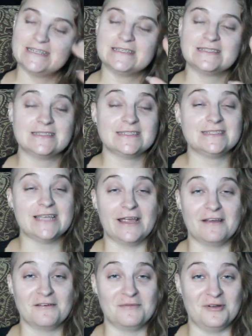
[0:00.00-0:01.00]
it's a
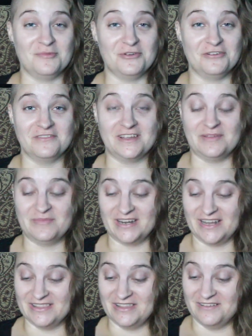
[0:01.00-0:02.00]
terrible movie, but
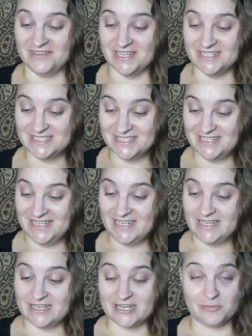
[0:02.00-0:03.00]
I love it.
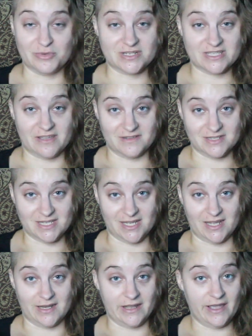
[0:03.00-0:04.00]
Number
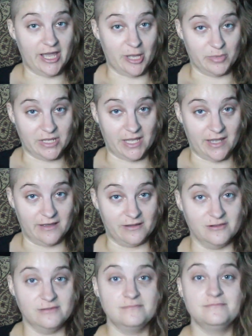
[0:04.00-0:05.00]
17, Abigail.